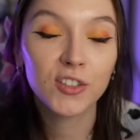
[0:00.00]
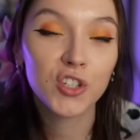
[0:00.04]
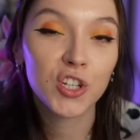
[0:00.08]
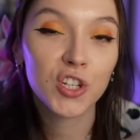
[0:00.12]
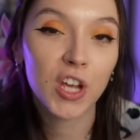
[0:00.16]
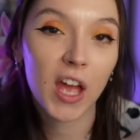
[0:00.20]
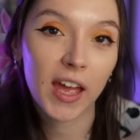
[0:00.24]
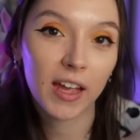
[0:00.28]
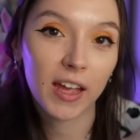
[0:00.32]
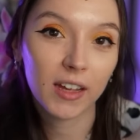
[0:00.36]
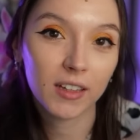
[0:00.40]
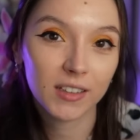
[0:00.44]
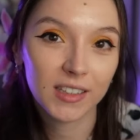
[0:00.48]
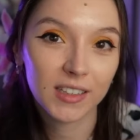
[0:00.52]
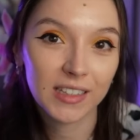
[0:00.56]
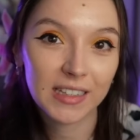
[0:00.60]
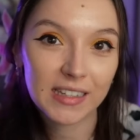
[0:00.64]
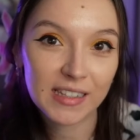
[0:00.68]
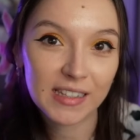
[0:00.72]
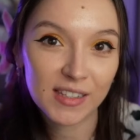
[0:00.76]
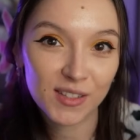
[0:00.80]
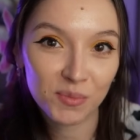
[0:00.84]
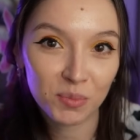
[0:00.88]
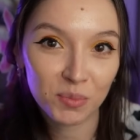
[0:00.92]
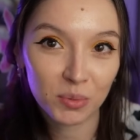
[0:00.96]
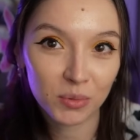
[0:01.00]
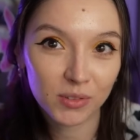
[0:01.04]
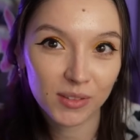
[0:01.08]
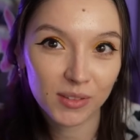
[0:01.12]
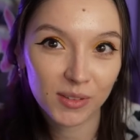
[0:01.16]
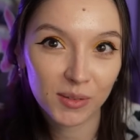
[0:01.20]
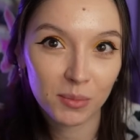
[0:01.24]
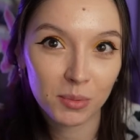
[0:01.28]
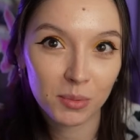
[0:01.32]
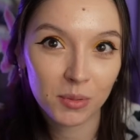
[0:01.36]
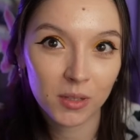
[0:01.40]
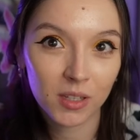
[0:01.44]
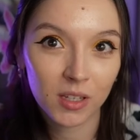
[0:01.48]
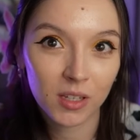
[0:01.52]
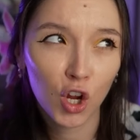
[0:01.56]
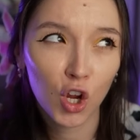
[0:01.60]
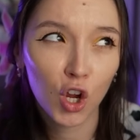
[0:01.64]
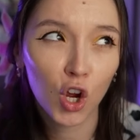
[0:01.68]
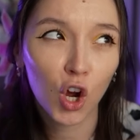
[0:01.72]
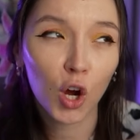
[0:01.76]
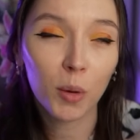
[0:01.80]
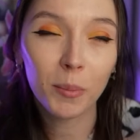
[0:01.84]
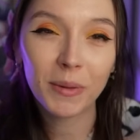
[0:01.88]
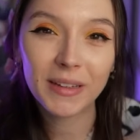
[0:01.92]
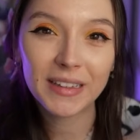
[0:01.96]
check this is supposed to be
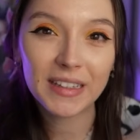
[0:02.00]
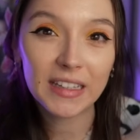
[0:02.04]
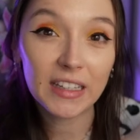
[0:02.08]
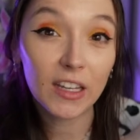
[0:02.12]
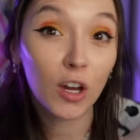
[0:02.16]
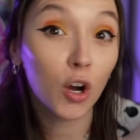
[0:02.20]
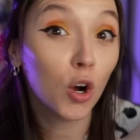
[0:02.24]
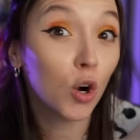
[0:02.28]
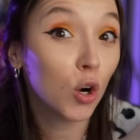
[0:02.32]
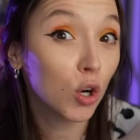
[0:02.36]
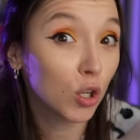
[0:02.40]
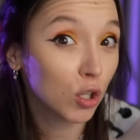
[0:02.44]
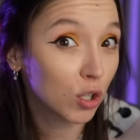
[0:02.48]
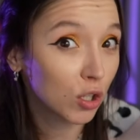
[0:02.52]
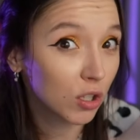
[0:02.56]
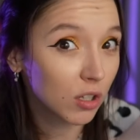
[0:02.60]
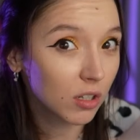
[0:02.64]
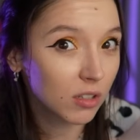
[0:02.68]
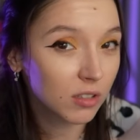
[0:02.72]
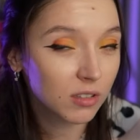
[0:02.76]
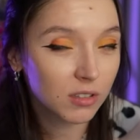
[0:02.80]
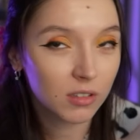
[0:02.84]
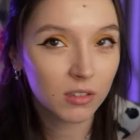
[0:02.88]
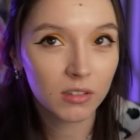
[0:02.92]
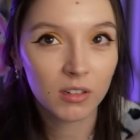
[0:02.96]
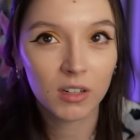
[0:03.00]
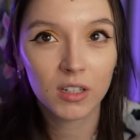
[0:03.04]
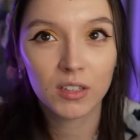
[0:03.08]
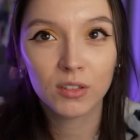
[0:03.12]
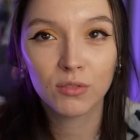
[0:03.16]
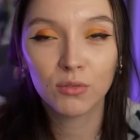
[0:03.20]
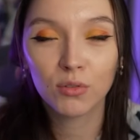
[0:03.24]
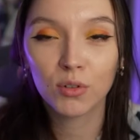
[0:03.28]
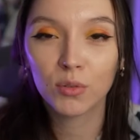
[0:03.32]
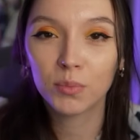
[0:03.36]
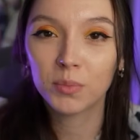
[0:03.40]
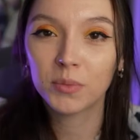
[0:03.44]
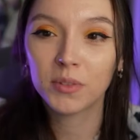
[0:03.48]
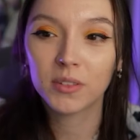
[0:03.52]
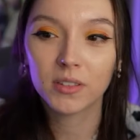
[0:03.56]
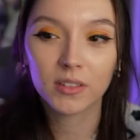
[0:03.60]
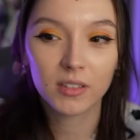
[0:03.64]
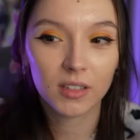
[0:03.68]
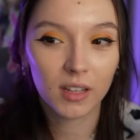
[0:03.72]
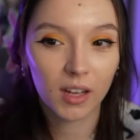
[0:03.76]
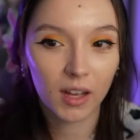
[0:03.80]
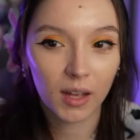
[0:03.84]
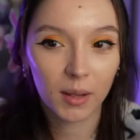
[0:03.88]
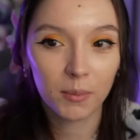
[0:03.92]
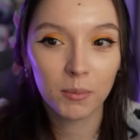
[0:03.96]
comedy horror, so I do hope this
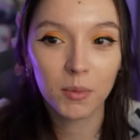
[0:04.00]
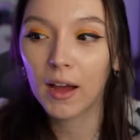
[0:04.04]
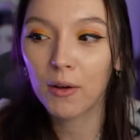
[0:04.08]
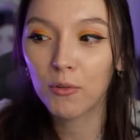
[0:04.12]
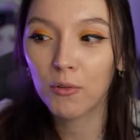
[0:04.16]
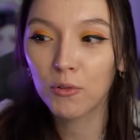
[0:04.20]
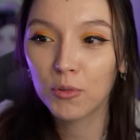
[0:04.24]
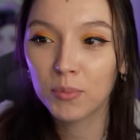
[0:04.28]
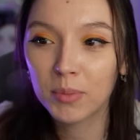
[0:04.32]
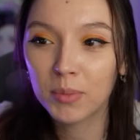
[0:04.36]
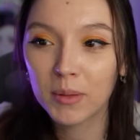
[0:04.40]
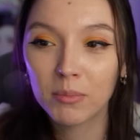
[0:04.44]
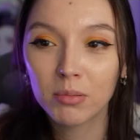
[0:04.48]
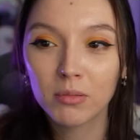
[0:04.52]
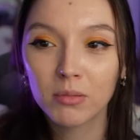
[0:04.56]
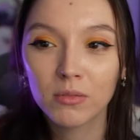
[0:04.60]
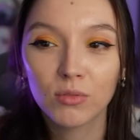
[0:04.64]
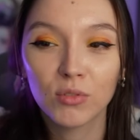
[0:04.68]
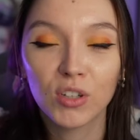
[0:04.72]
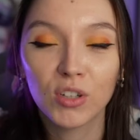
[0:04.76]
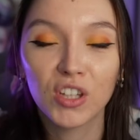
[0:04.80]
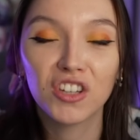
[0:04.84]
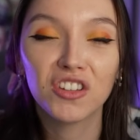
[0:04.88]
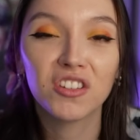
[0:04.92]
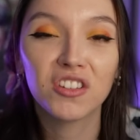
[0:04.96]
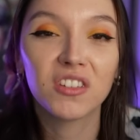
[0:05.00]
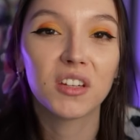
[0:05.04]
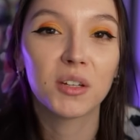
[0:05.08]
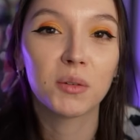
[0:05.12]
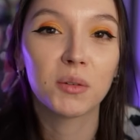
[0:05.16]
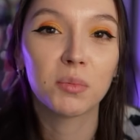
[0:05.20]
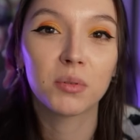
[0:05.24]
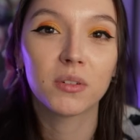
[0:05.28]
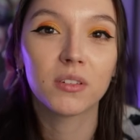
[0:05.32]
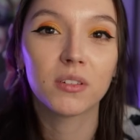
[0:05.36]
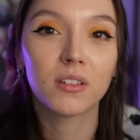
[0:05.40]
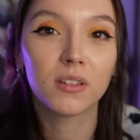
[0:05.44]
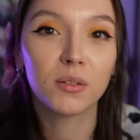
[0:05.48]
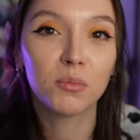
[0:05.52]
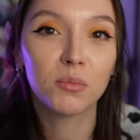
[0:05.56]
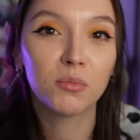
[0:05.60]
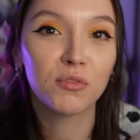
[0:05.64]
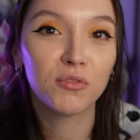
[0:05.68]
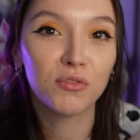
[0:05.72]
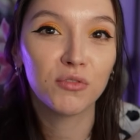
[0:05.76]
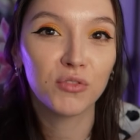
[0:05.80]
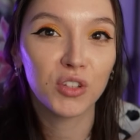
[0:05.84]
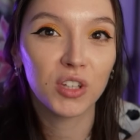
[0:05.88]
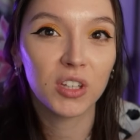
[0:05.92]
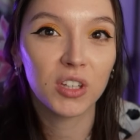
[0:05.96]
time I will be able to interpret the
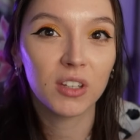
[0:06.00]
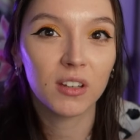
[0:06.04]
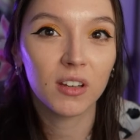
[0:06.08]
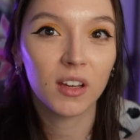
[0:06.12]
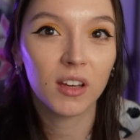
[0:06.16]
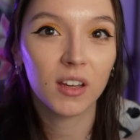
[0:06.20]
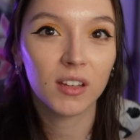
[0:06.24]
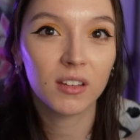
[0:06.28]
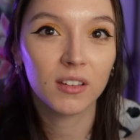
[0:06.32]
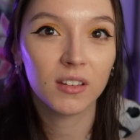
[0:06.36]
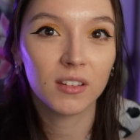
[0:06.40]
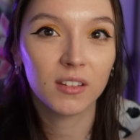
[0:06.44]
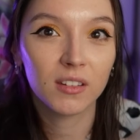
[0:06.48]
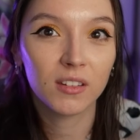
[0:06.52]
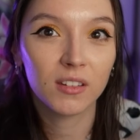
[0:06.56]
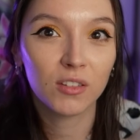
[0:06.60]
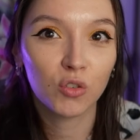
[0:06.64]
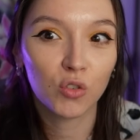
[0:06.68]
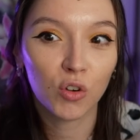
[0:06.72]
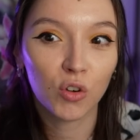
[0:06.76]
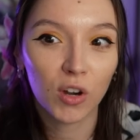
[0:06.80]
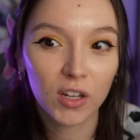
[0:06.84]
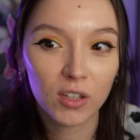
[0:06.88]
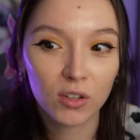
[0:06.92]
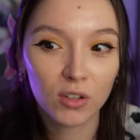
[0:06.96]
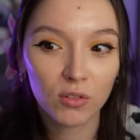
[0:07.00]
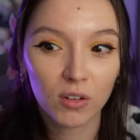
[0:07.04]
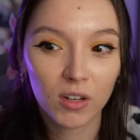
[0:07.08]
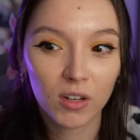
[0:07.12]
movie and try to